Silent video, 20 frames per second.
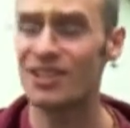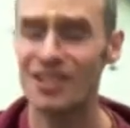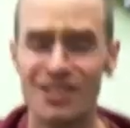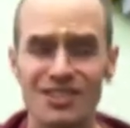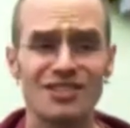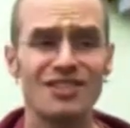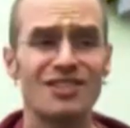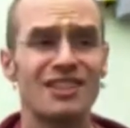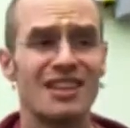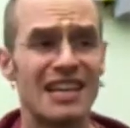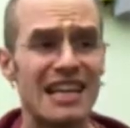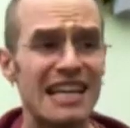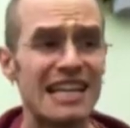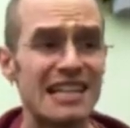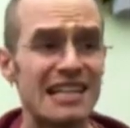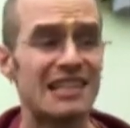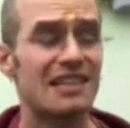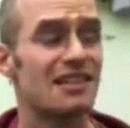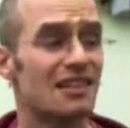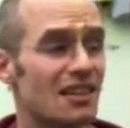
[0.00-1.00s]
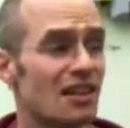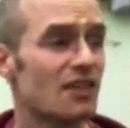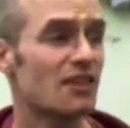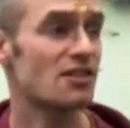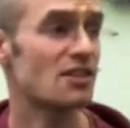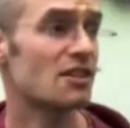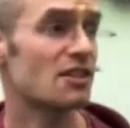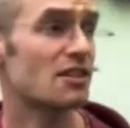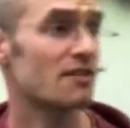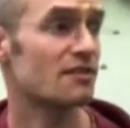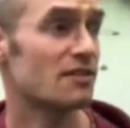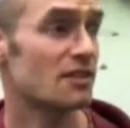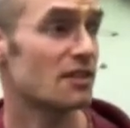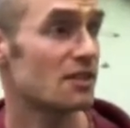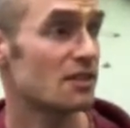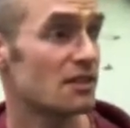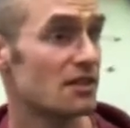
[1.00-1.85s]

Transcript: doesn't need another servant.